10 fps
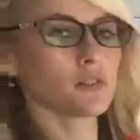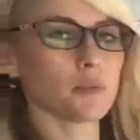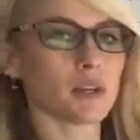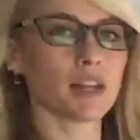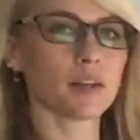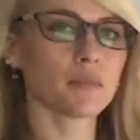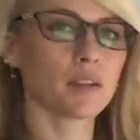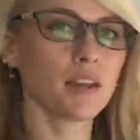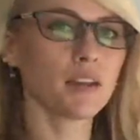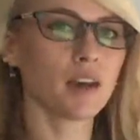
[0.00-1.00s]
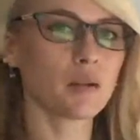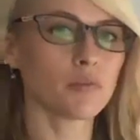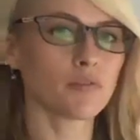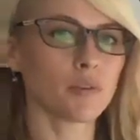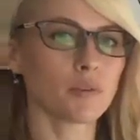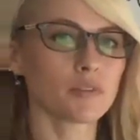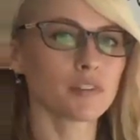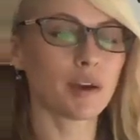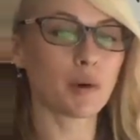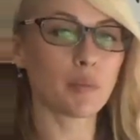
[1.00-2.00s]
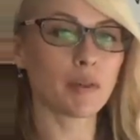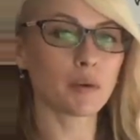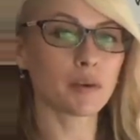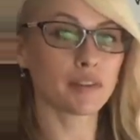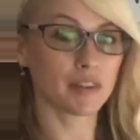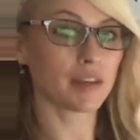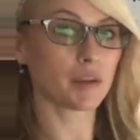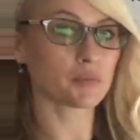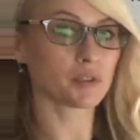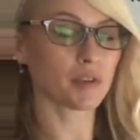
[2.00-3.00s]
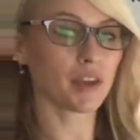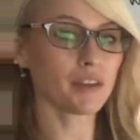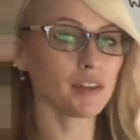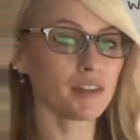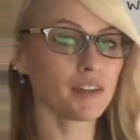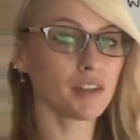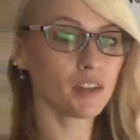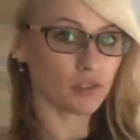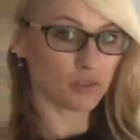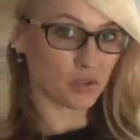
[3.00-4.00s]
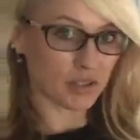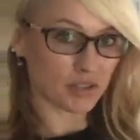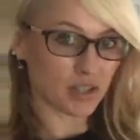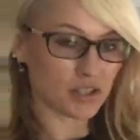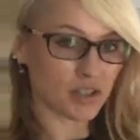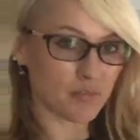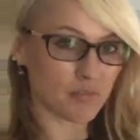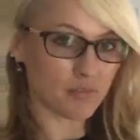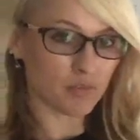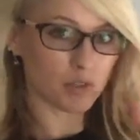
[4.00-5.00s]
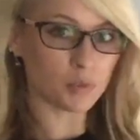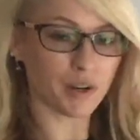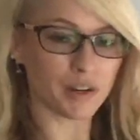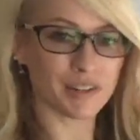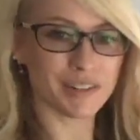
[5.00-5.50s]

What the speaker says: meaning. Okay, homophones. I hope that helped. Okay, doing a great job. Good work.